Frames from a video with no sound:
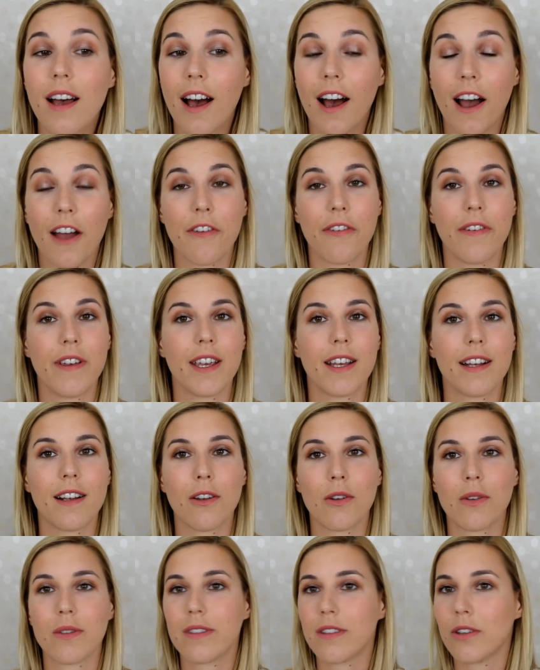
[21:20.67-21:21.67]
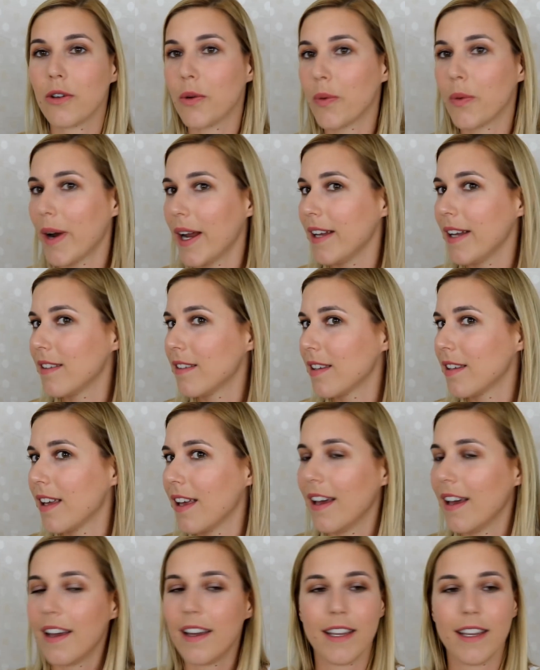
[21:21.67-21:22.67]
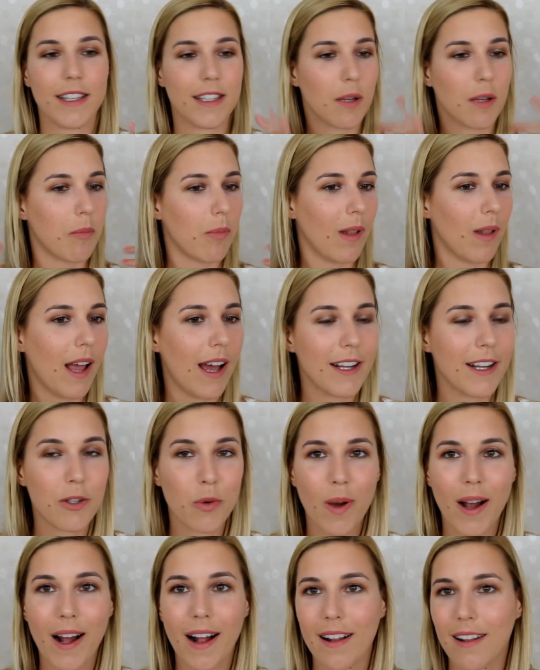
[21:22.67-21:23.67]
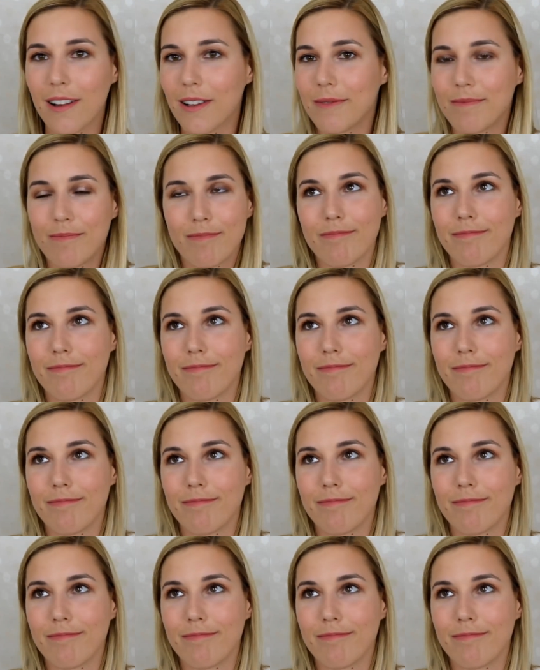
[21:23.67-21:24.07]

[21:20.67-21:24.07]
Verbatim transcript: I think it looks great. It applied well.